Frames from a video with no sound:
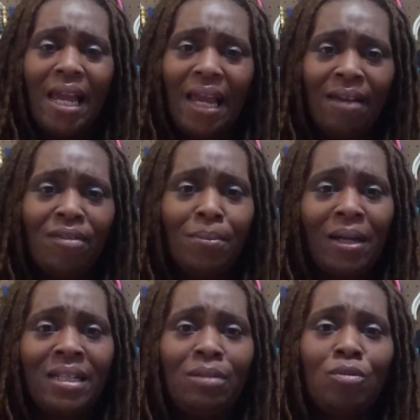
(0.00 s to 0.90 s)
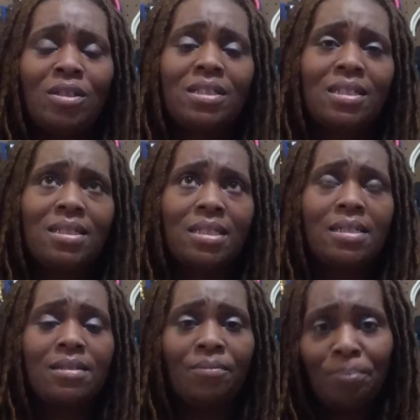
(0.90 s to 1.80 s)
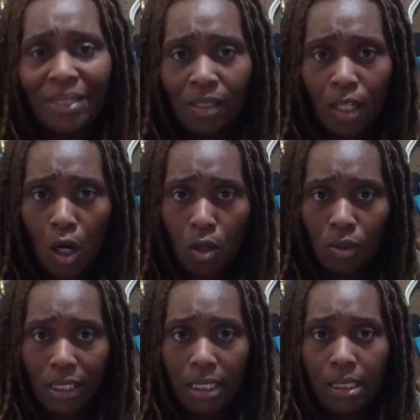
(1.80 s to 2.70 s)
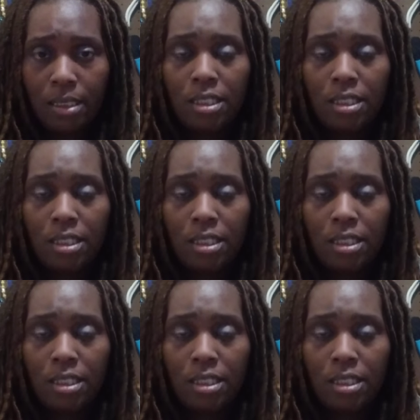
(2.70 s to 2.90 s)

Everybody wants a sense of belonging.